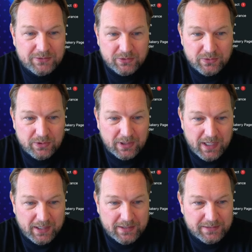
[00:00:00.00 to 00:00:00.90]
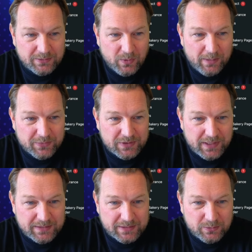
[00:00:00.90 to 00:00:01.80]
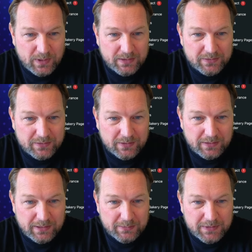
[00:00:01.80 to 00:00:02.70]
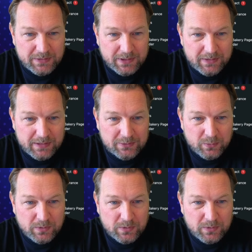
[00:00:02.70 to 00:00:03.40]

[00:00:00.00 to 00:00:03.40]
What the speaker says: to clients' websites as well. So let me check this